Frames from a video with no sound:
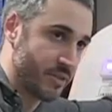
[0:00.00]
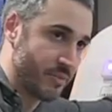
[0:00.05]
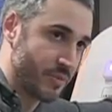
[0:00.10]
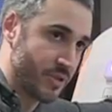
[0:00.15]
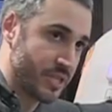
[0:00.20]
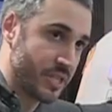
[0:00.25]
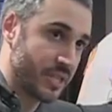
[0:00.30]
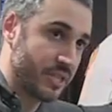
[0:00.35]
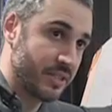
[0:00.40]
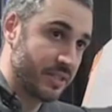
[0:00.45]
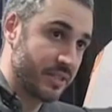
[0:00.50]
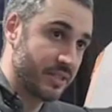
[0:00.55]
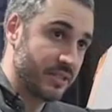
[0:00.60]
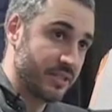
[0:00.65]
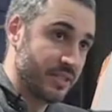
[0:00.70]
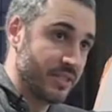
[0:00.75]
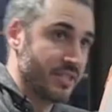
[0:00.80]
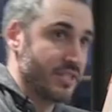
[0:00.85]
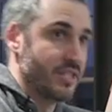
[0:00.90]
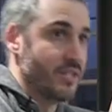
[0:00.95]
thermostat,
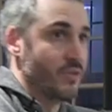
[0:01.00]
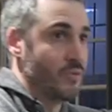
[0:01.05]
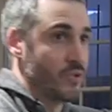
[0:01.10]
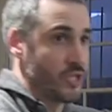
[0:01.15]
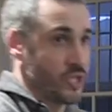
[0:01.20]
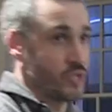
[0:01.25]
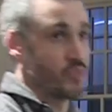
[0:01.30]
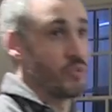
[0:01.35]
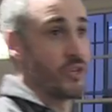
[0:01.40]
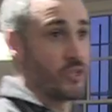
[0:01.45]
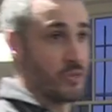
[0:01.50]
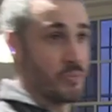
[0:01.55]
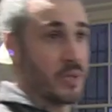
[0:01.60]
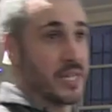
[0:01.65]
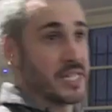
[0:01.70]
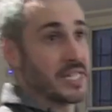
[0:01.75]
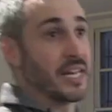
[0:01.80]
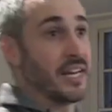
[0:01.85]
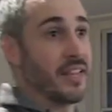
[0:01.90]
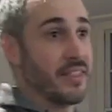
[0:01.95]
which is what you
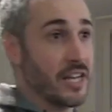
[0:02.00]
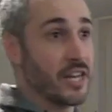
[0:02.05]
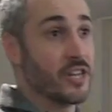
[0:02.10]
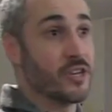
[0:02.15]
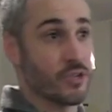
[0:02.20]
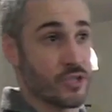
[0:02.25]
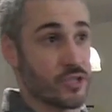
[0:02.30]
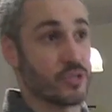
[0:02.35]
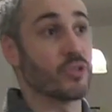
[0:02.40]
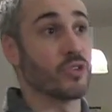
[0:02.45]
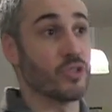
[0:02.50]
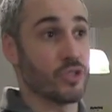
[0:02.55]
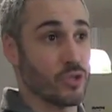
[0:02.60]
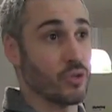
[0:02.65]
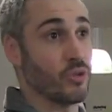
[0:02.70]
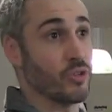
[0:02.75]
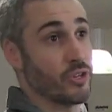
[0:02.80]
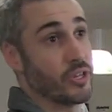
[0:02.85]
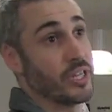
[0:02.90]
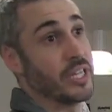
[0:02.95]
basically then use to
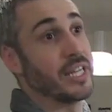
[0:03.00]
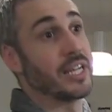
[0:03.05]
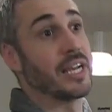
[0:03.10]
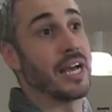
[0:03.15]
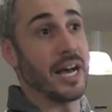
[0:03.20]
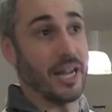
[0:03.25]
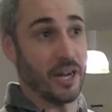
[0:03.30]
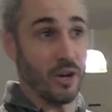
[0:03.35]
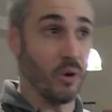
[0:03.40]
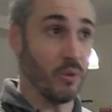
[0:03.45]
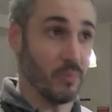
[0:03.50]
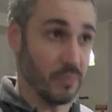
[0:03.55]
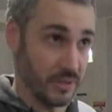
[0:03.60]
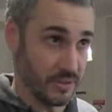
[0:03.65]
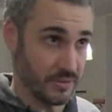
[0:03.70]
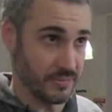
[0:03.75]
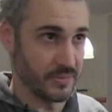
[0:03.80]
control your heating at home.